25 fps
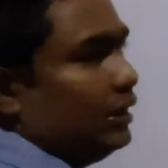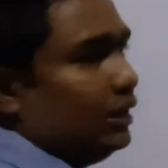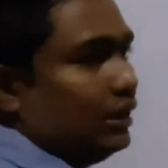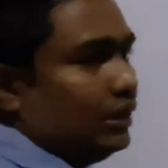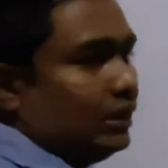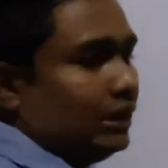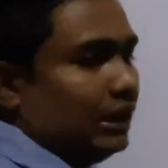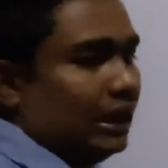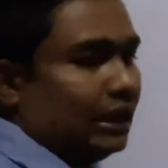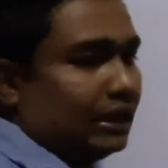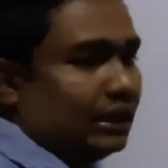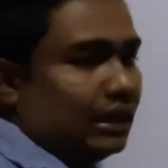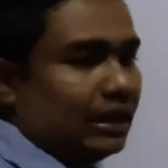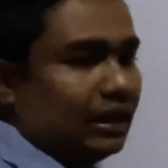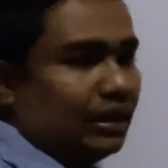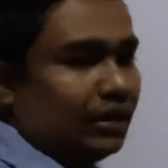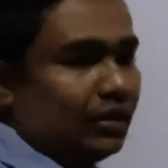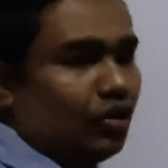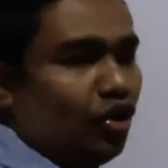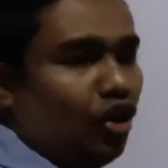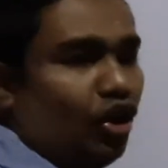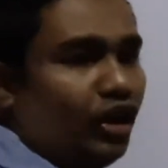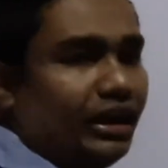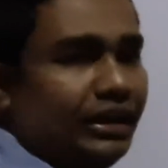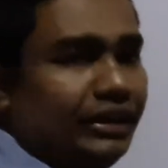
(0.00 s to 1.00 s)
Take a
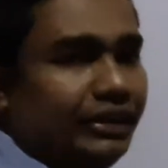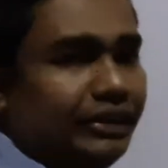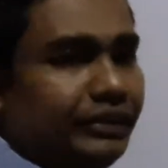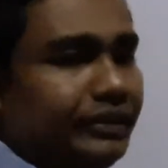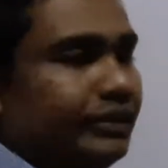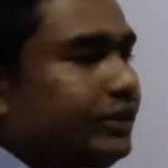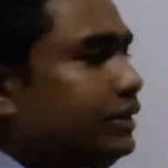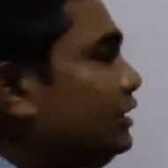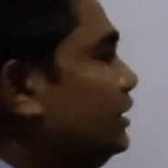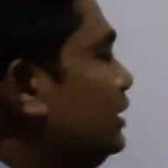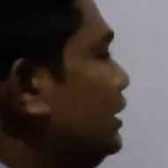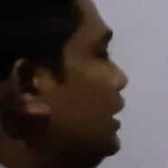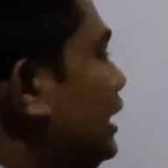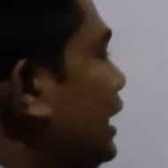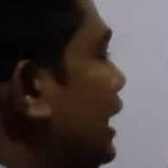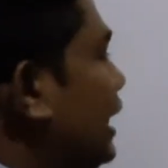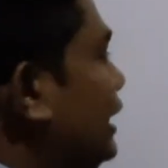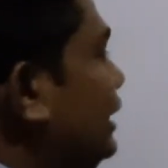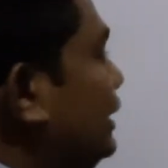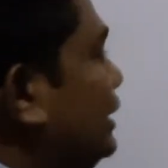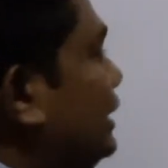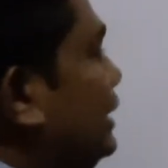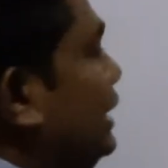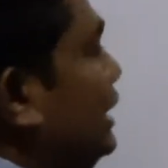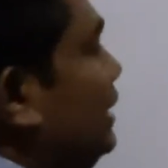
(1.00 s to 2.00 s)
coin
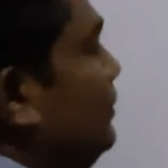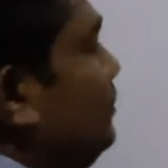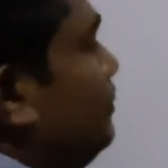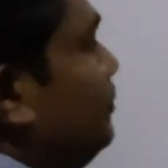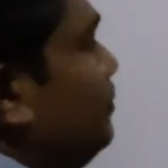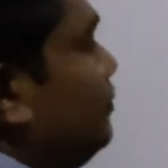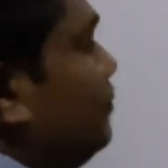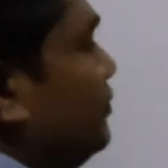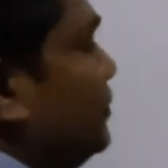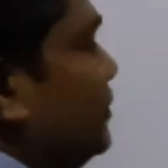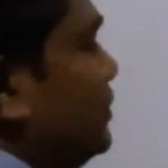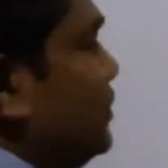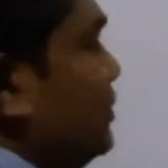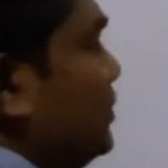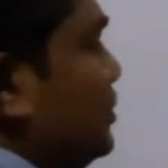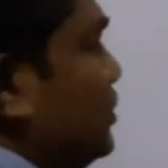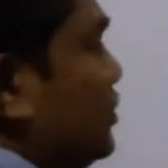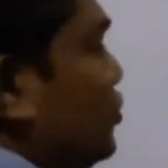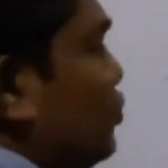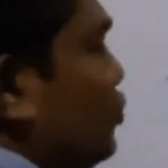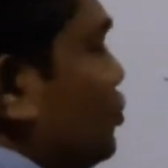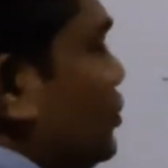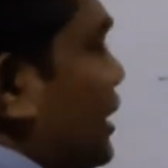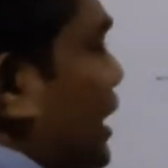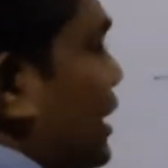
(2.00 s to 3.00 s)
and keep
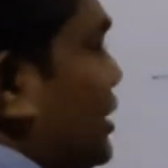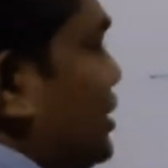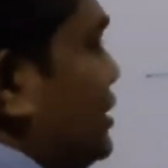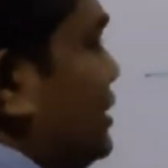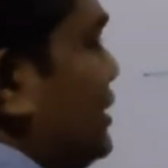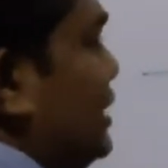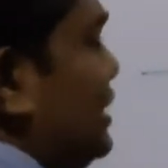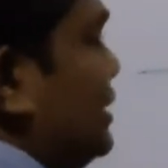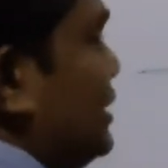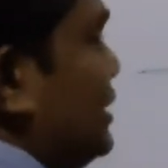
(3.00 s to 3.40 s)
to touch this